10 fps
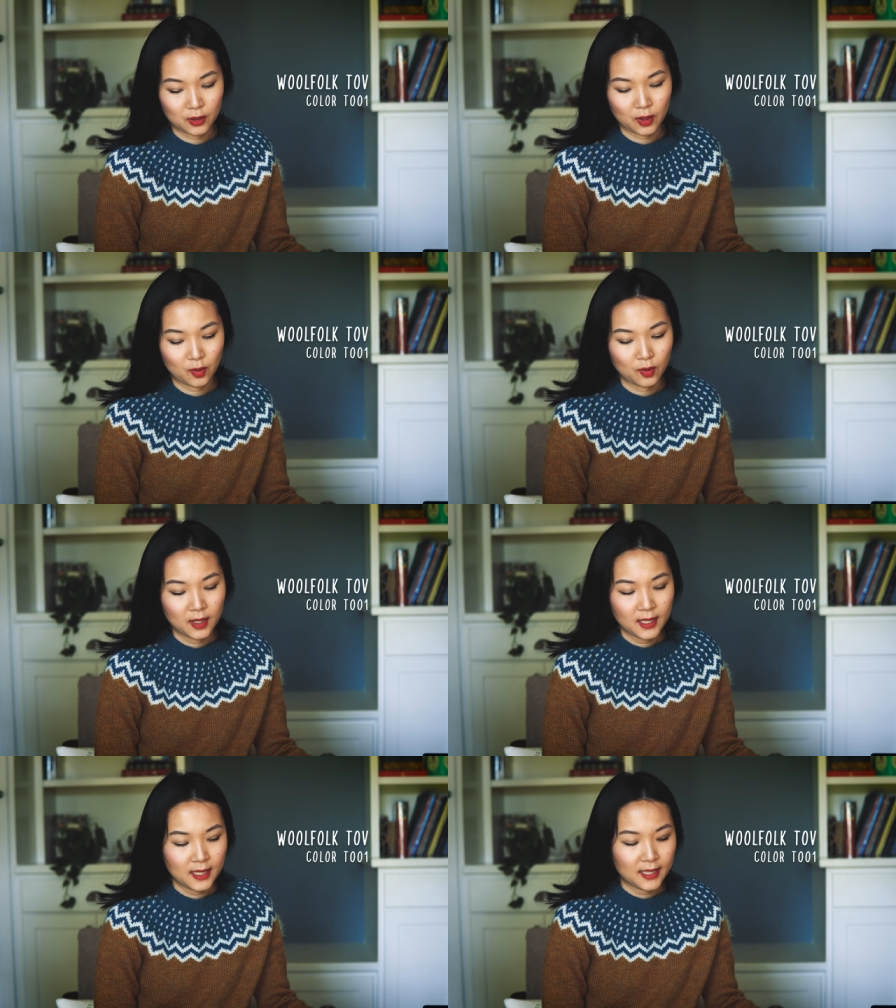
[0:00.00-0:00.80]
So
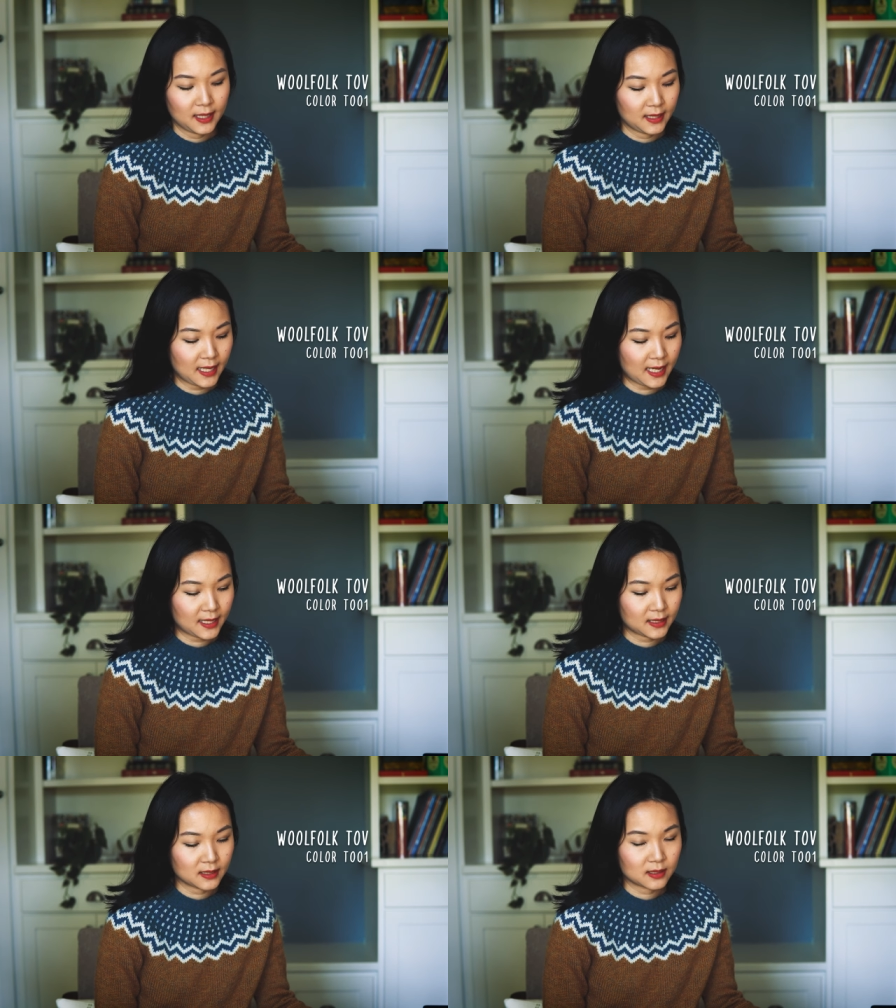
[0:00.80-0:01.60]
it
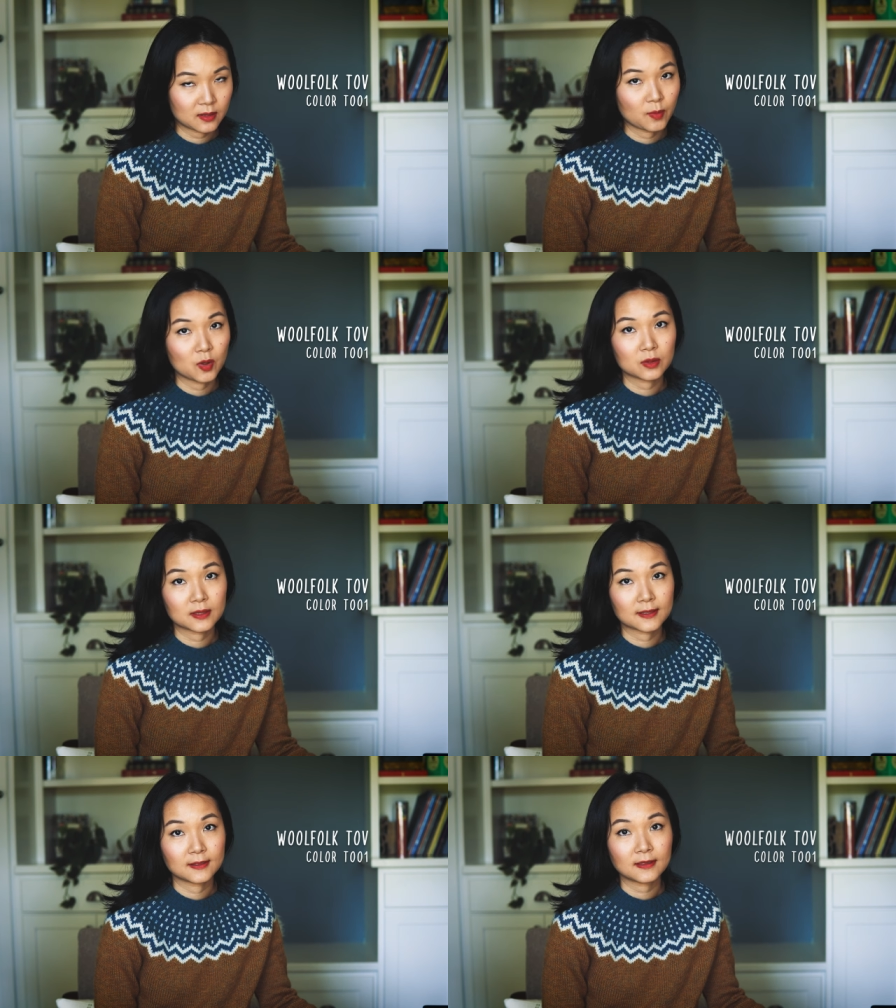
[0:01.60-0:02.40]
has the
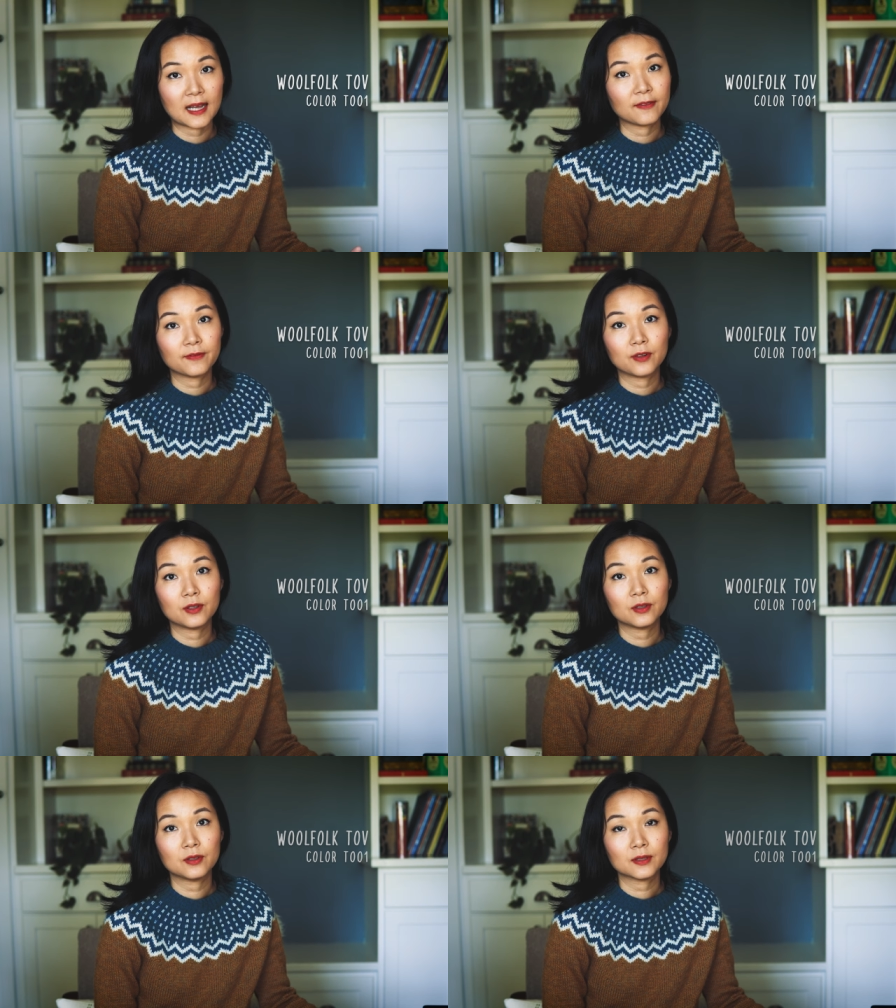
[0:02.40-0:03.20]
most
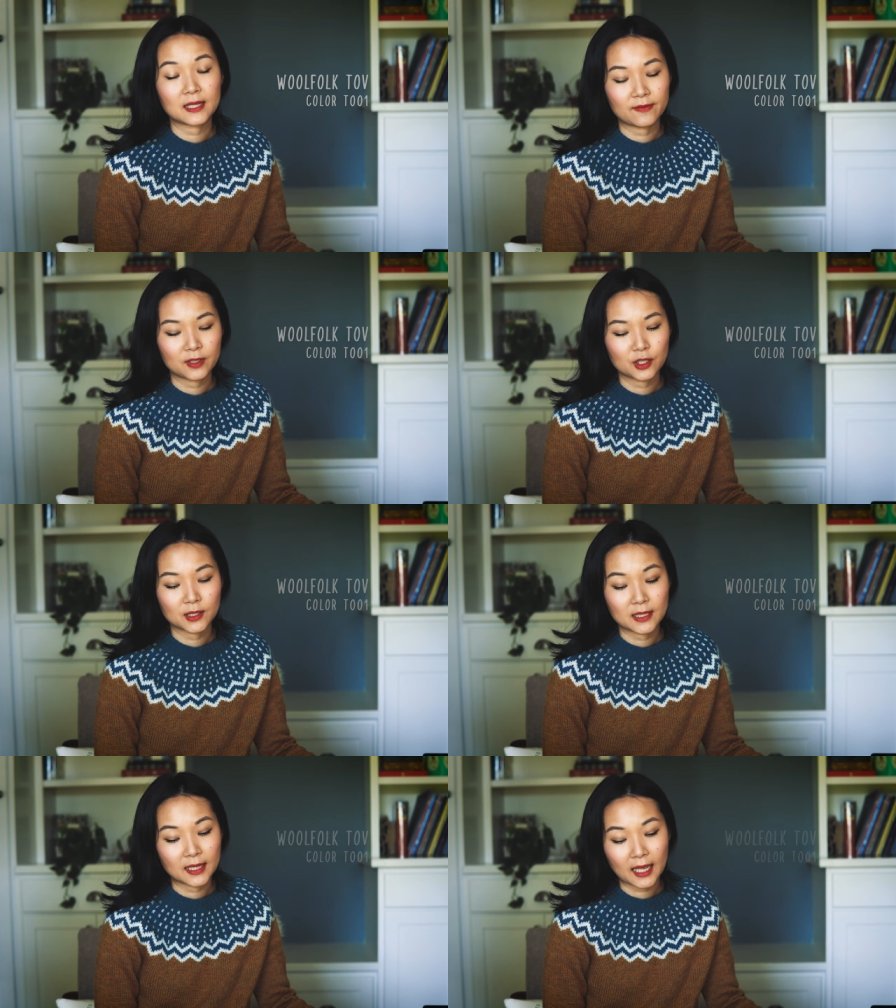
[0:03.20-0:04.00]
delightful
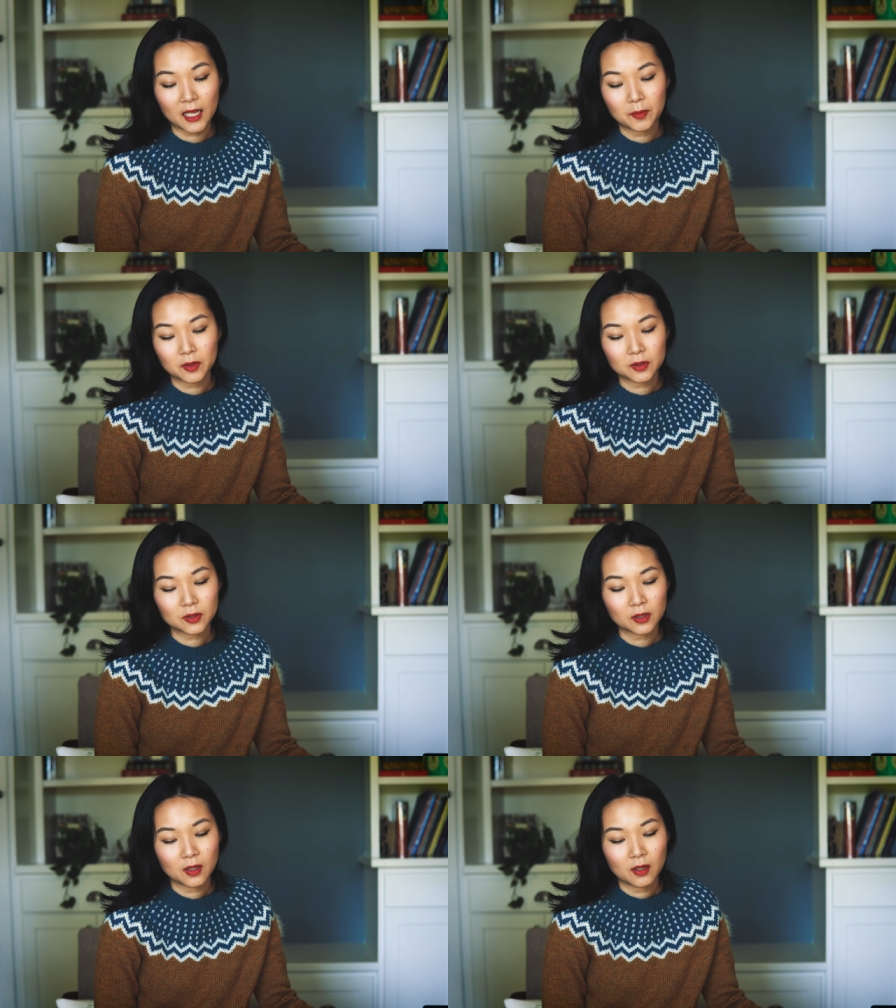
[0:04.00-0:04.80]
definition in the cables.